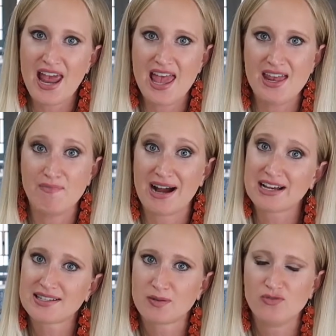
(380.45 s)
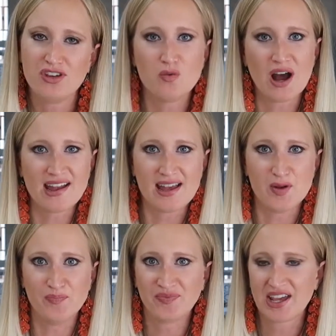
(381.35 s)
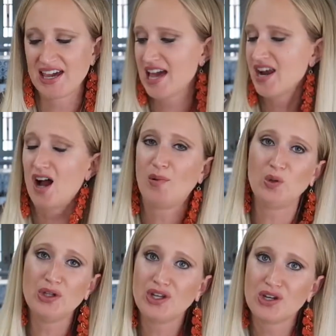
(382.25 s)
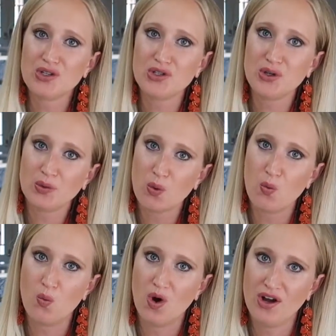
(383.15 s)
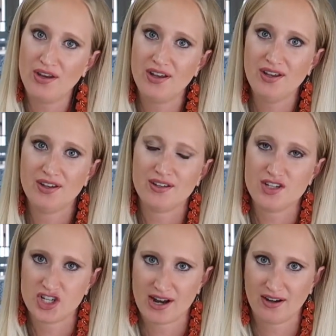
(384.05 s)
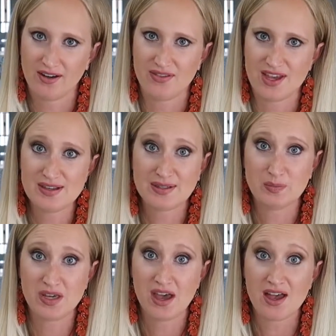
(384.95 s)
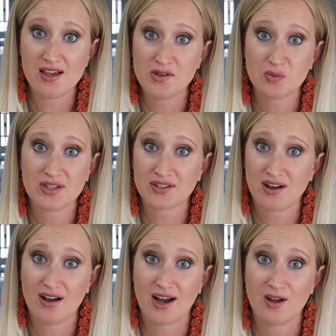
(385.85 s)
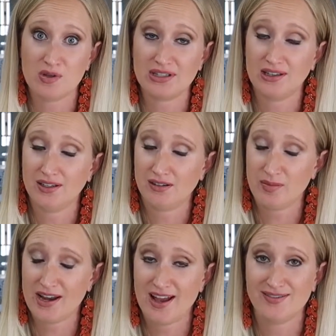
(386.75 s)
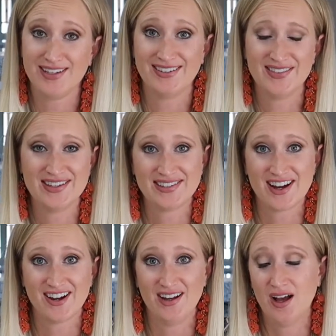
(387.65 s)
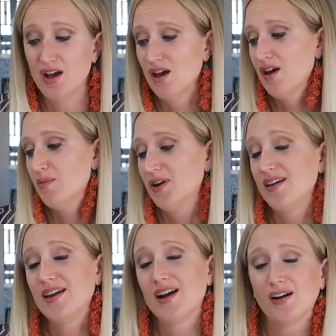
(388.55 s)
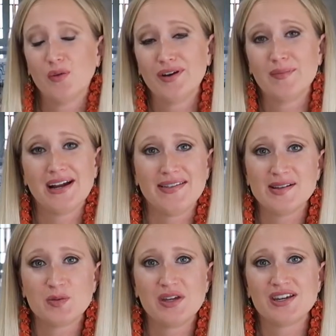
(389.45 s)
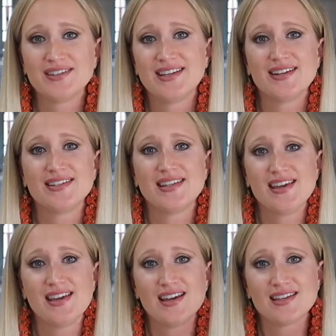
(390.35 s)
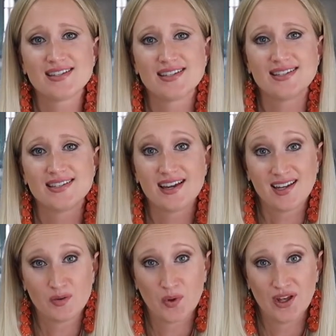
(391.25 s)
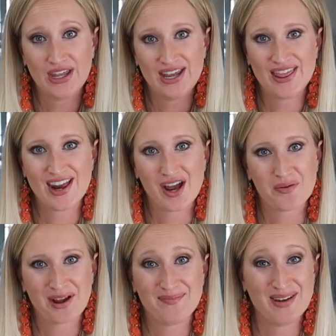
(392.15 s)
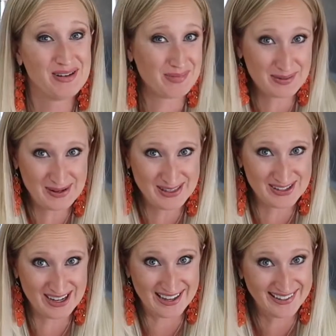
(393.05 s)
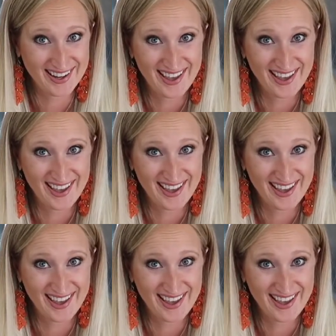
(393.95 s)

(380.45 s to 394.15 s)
and buy some VYM. Again, I'm only gonna do one share of this because we saw I was a little bit heavy in this area. But again, I wanna buy this because it is the second one that I recommended my mother get.